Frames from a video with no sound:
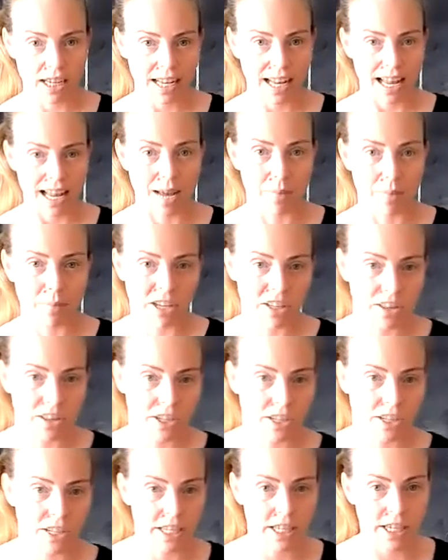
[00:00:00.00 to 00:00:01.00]
at my
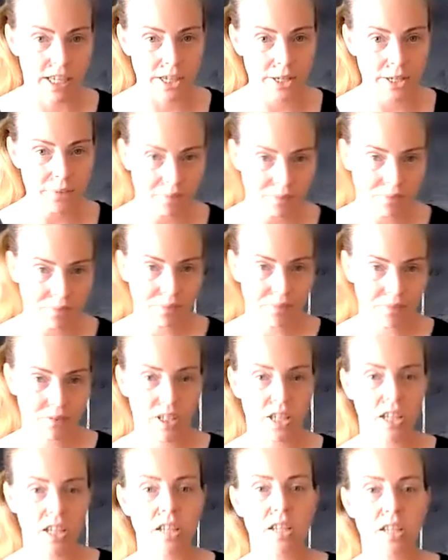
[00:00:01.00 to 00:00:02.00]
thigh here.
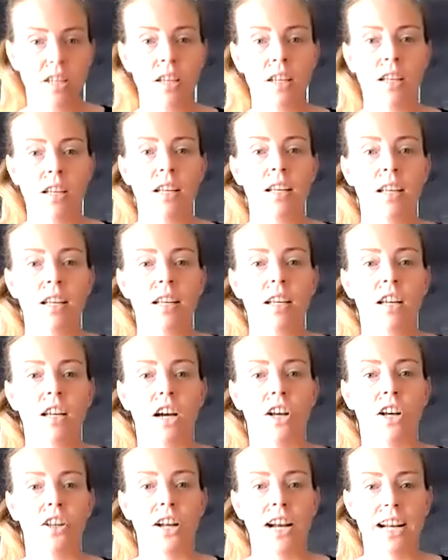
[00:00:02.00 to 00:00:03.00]

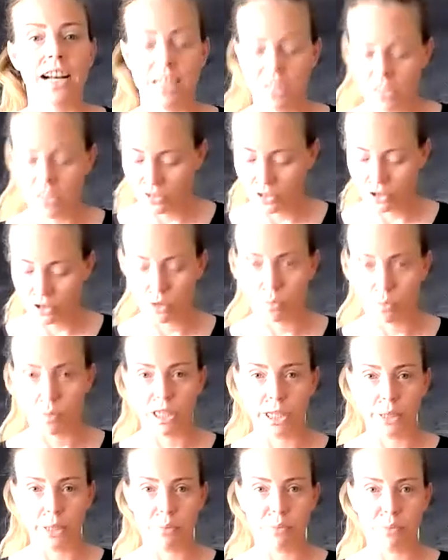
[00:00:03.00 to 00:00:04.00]
Other hand is going to be
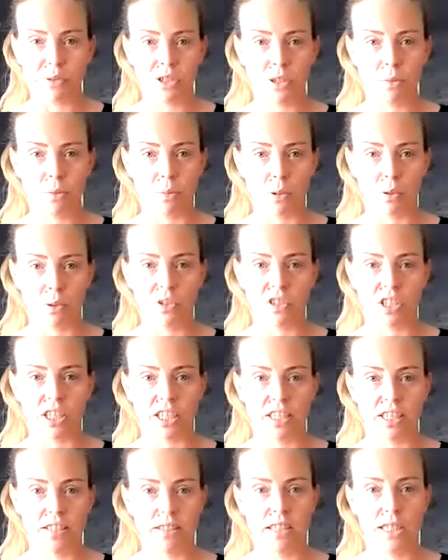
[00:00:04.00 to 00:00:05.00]
looped. Both
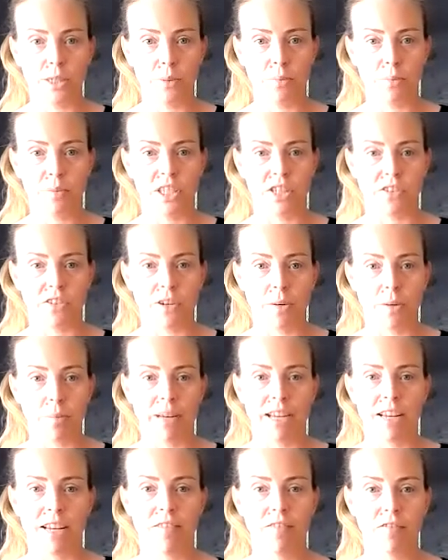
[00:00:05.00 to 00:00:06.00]
sides are looped in around
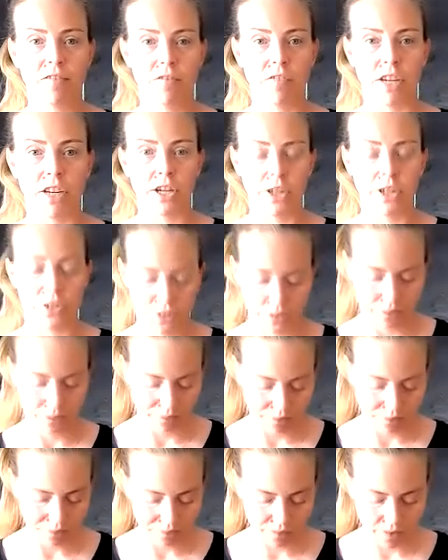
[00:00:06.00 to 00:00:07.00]
my fingers.
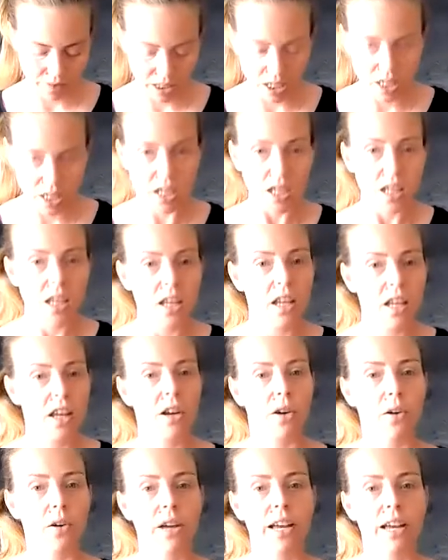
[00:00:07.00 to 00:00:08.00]

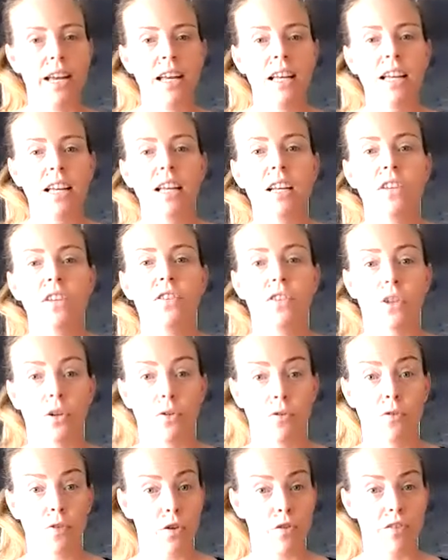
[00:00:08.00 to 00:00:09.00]
Okay, so
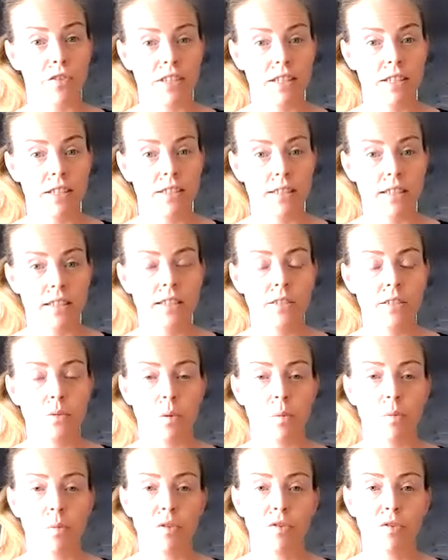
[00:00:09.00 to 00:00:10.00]
for resistance, we
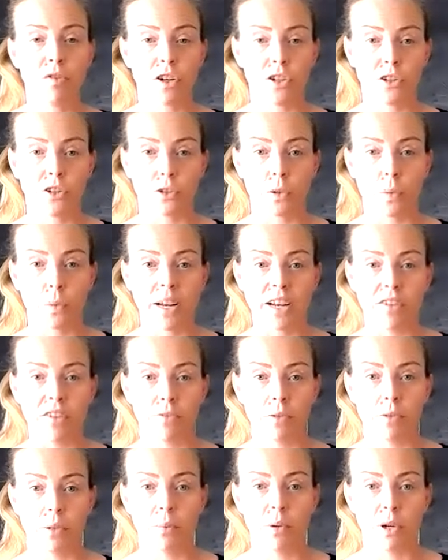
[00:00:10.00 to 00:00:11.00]
move further away
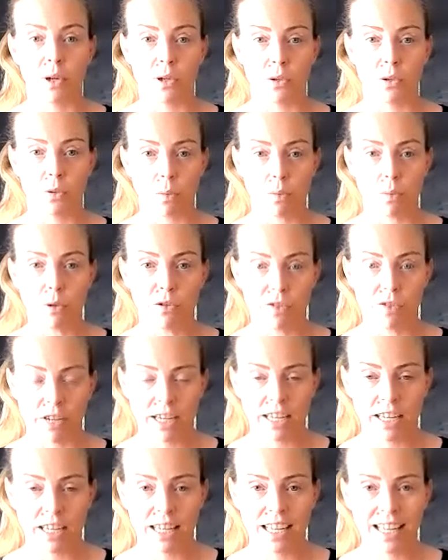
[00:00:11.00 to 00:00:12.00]
from the point we're moving